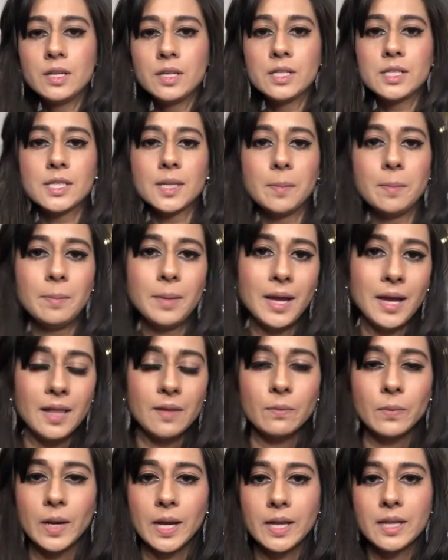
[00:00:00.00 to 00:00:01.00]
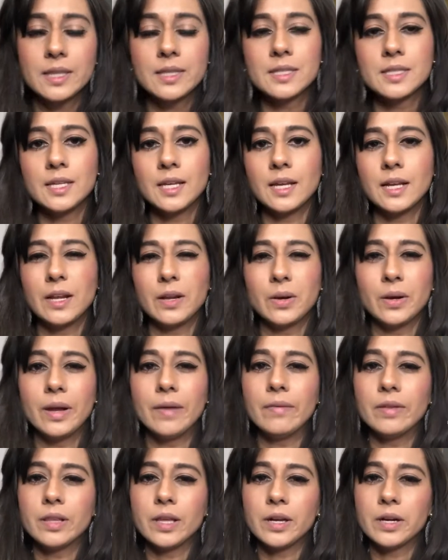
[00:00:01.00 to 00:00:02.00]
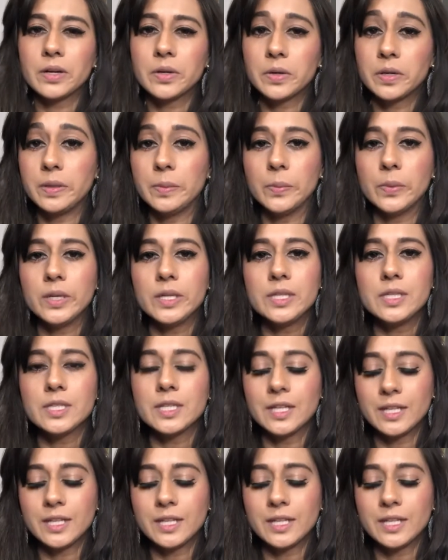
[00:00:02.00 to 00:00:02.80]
some matte reds and I don't have a lot of cream ones.